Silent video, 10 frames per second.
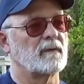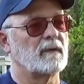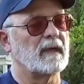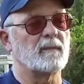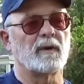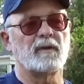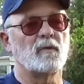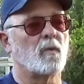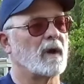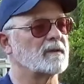anybody
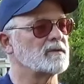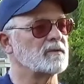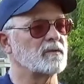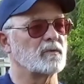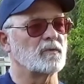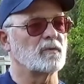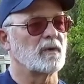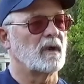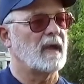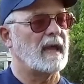who wants to
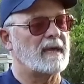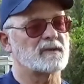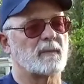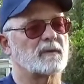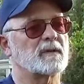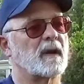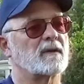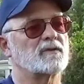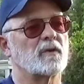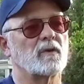ask about the
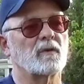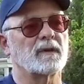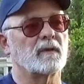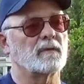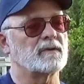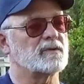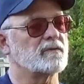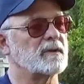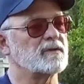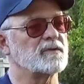car show or get
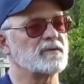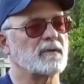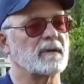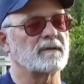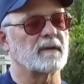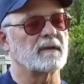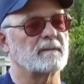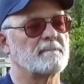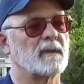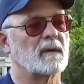registrations or anything,
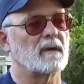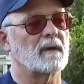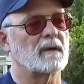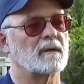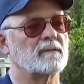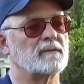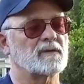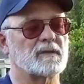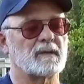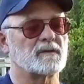
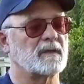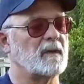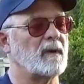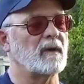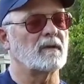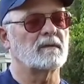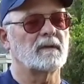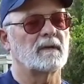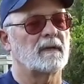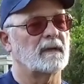just send us an email,
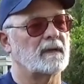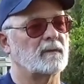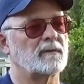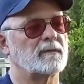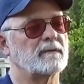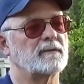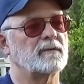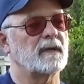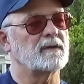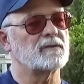and within a few
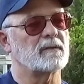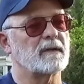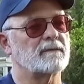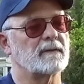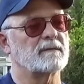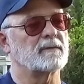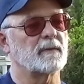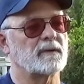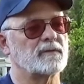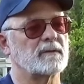days you'll have the
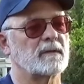information.